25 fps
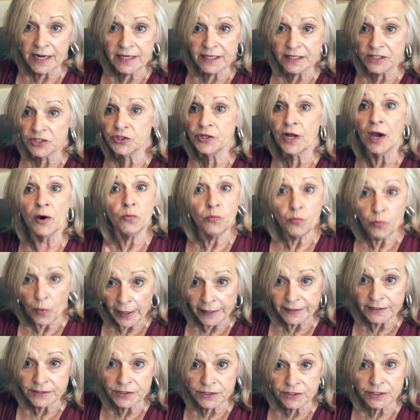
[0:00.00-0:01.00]
because not
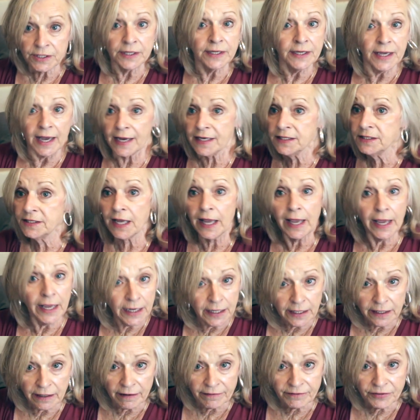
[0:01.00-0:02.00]
once has
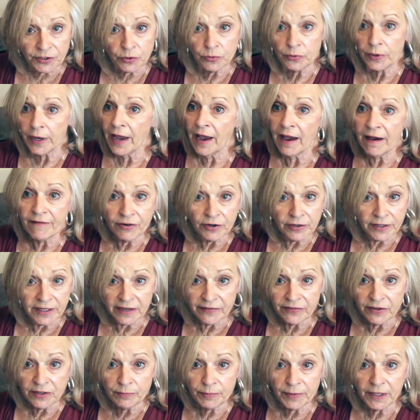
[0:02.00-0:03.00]
any of you ever
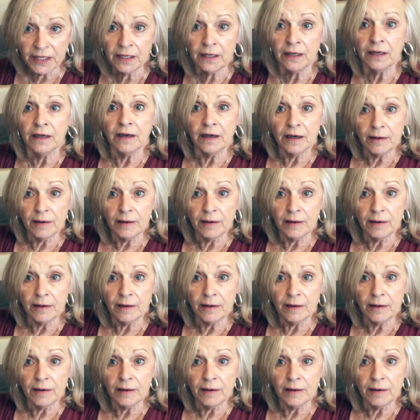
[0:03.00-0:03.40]
given me